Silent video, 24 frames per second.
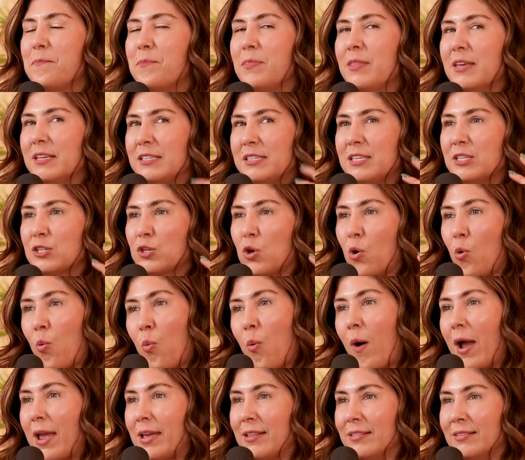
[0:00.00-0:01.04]
this is
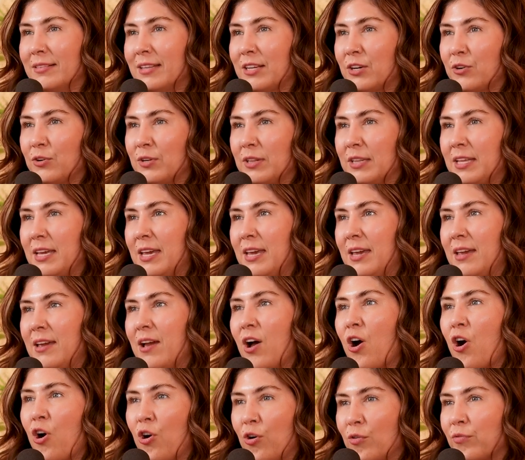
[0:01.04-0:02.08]
quite literally
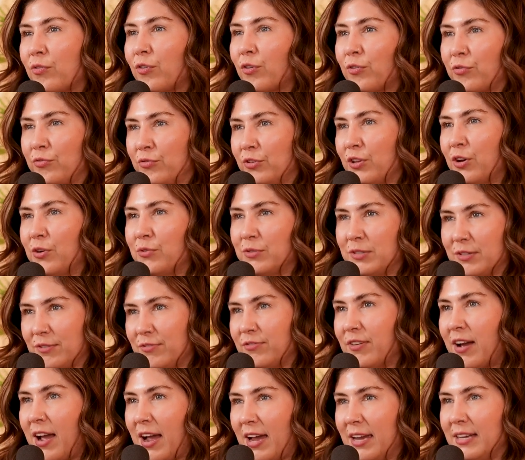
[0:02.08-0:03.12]
overflow
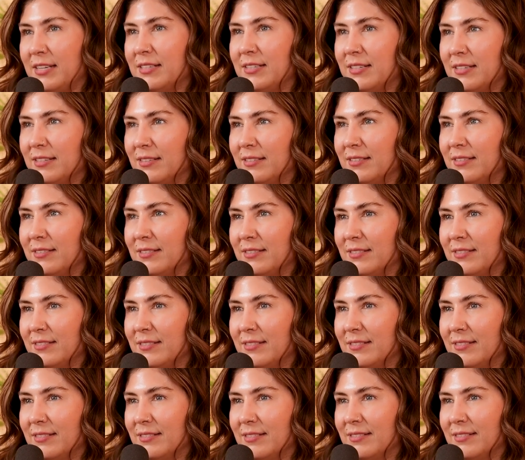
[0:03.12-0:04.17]
defined.
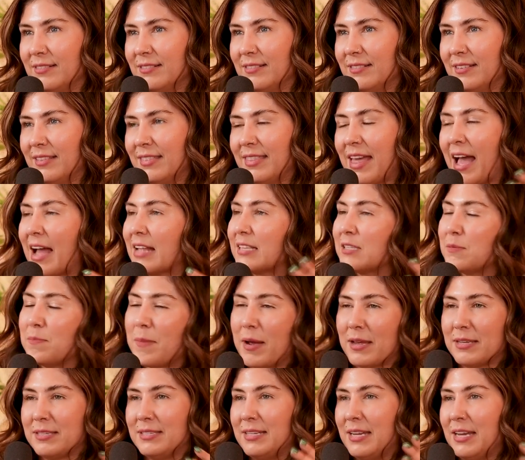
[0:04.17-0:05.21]
That's
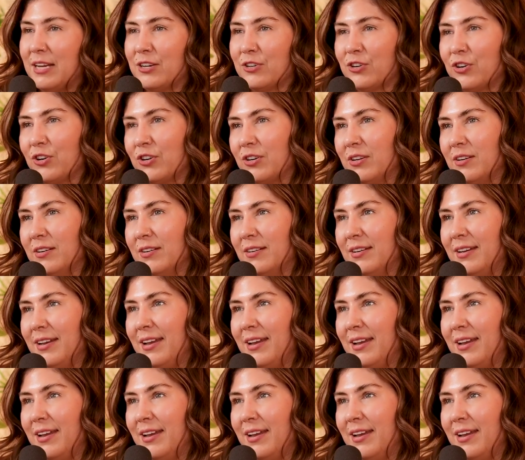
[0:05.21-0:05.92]
my standard.